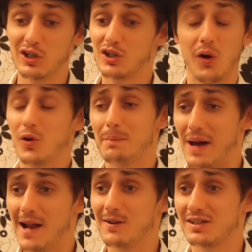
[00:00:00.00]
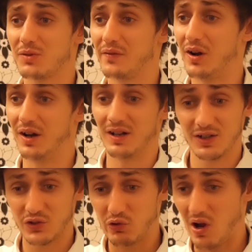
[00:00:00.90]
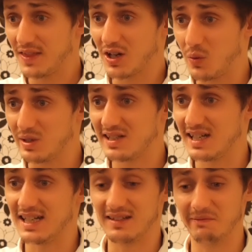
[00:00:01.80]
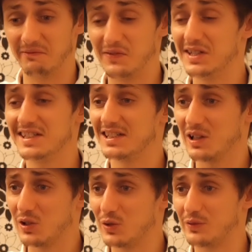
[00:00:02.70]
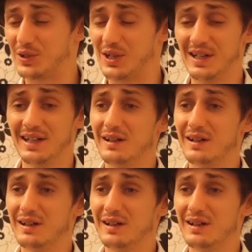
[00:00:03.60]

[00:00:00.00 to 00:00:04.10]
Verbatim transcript: Go to Paris with her. Try the cuisine. Visit the Louvre.